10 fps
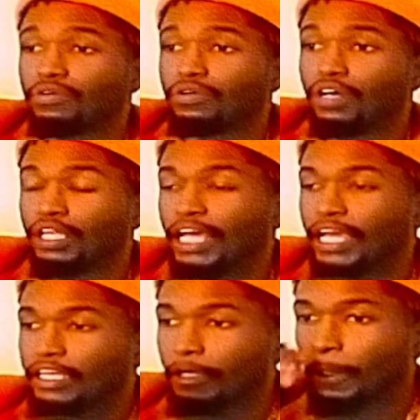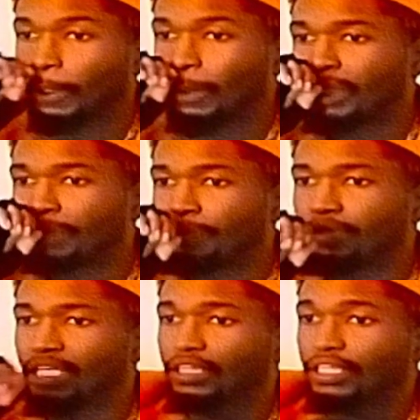Like, people
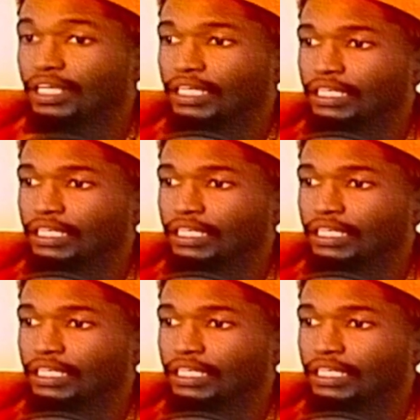think that